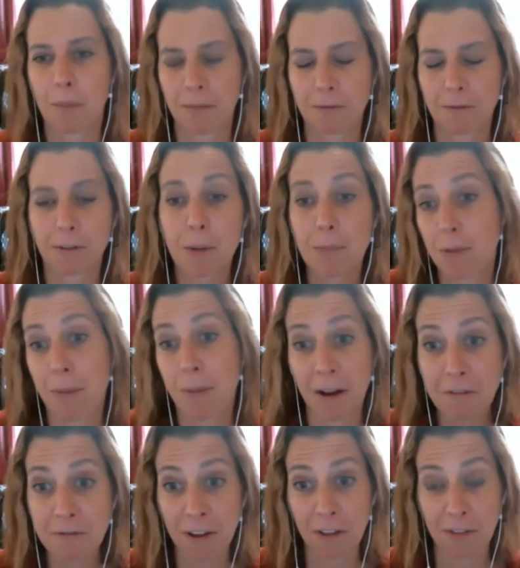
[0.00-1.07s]
reap the
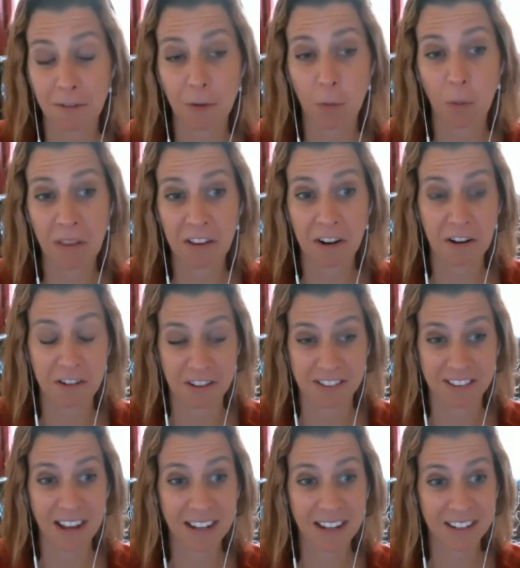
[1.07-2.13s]
benefits of the way that our
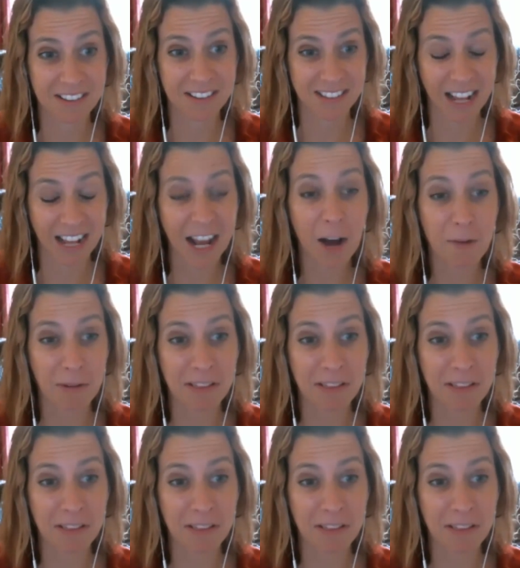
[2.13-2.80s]
society is set up.